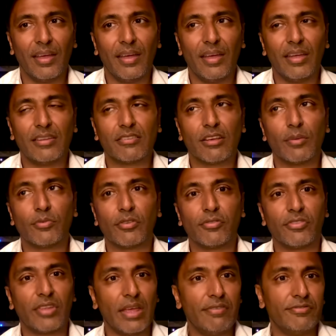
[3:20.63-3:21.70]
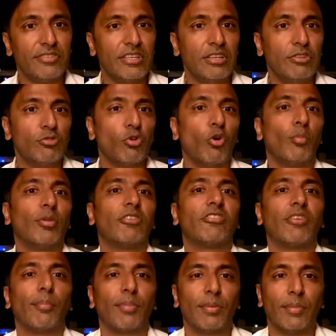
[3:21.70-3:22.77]
In terms of safety, normal
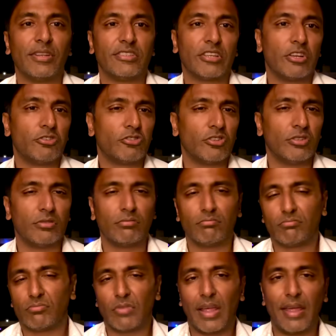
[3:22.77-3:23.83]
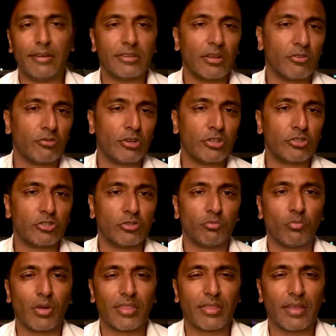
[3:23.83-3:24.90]
supplementation 800 to
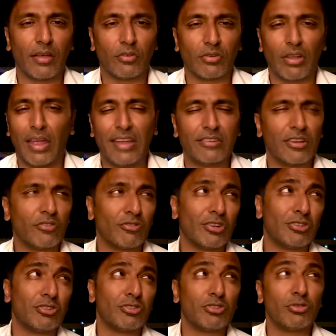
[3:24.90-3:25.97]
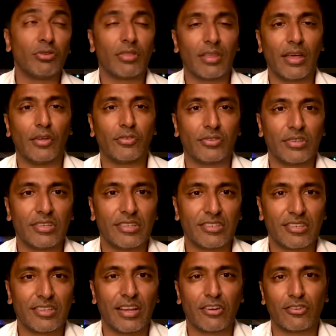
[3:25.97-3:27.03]
1,000, 800 to 2,000
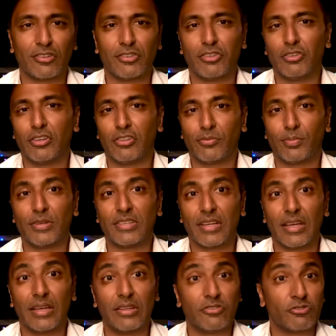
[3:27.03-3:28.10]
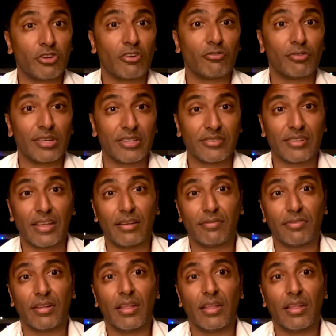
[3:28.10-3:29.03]
international units per day is generally safe.